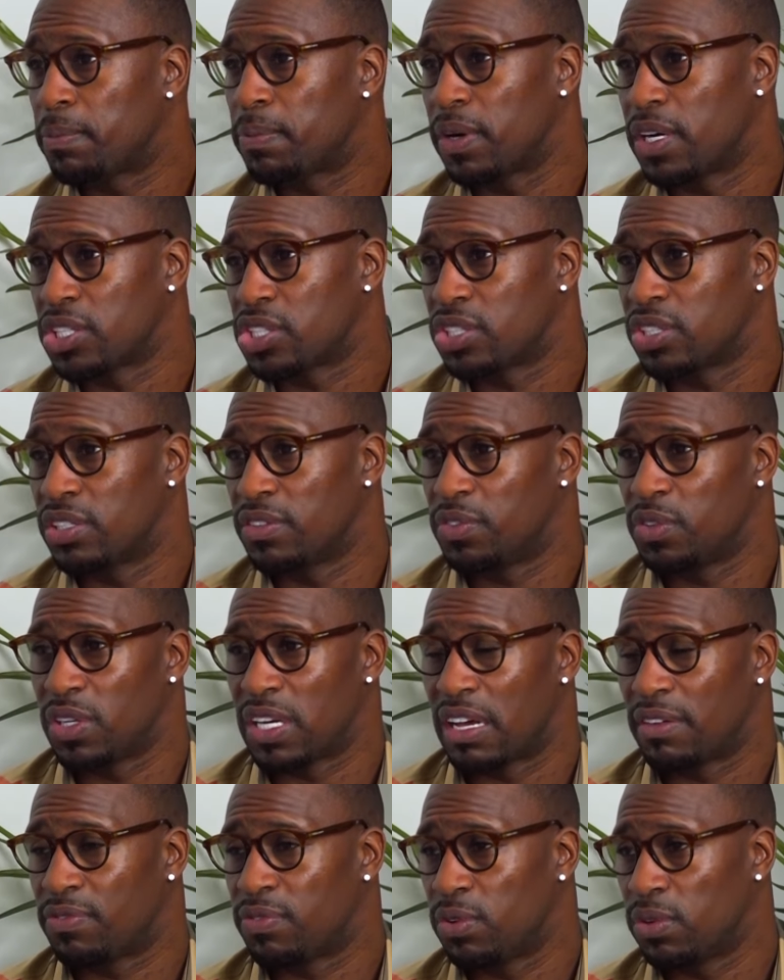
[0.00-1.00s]
pressure, if you're
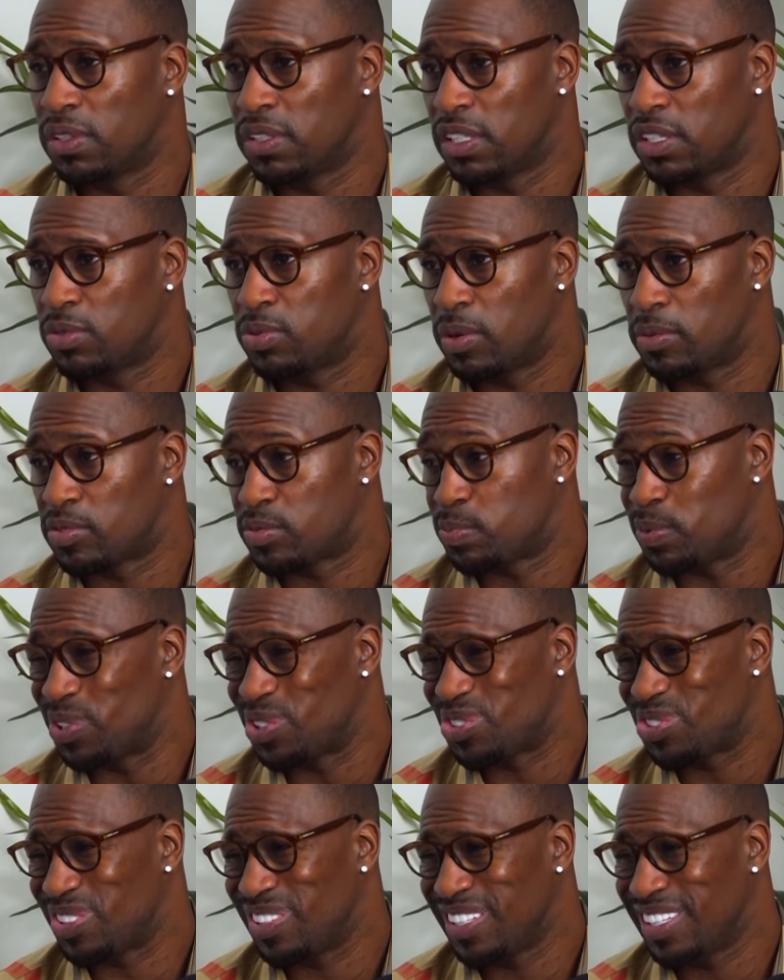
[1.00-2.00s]
not fully equipped
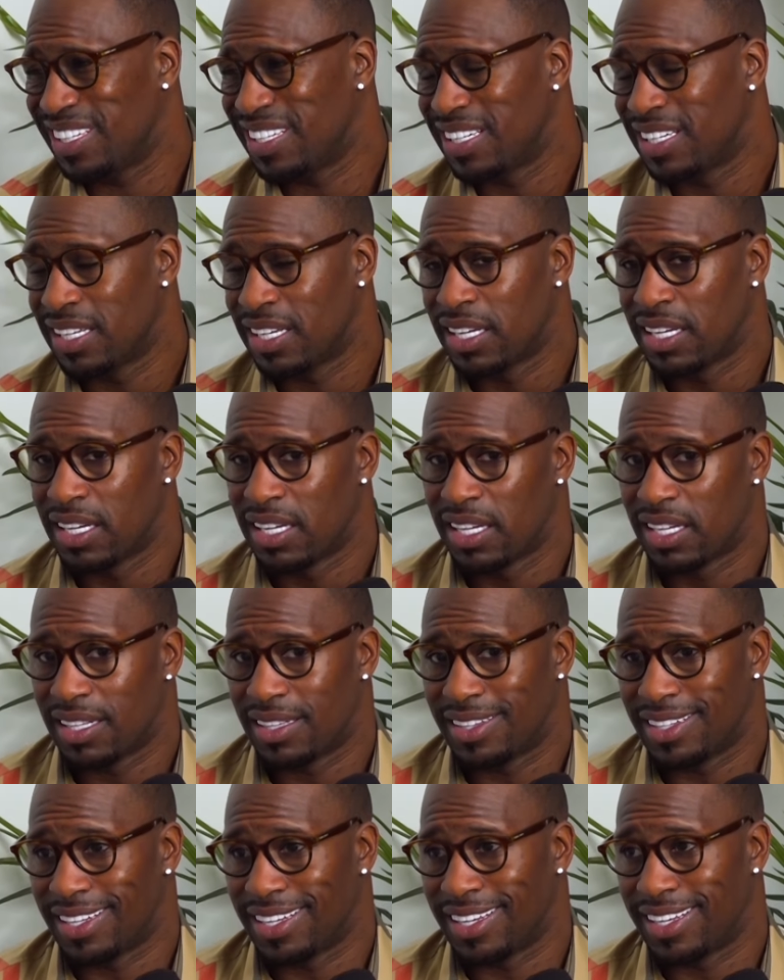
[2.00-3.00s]
spiritually, yep.
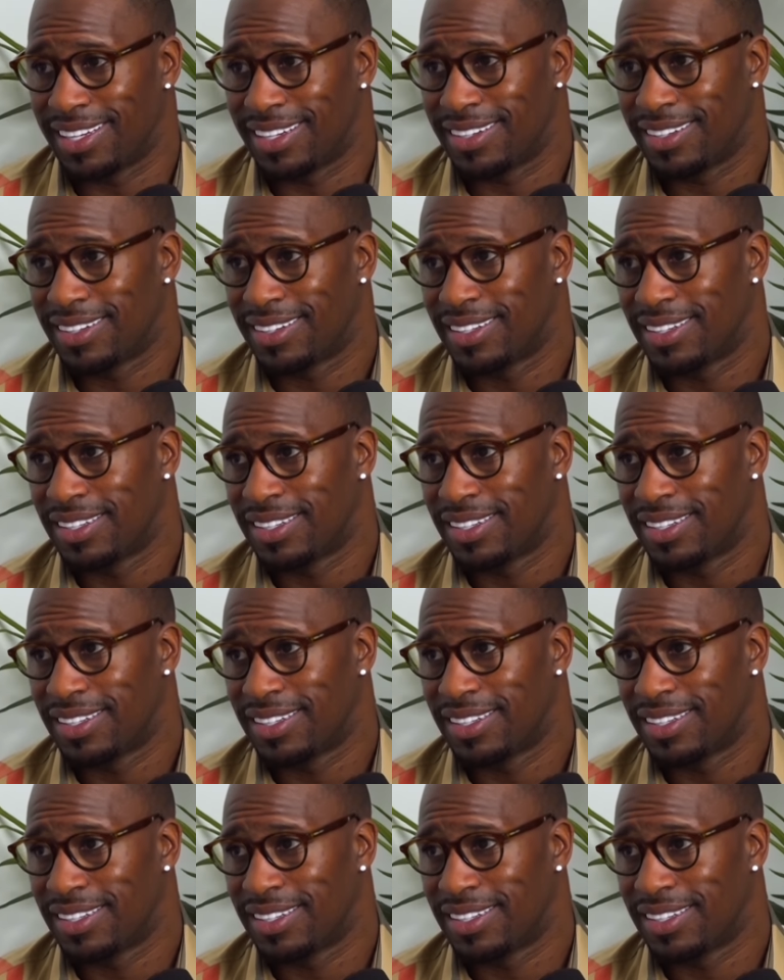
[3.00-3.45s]
then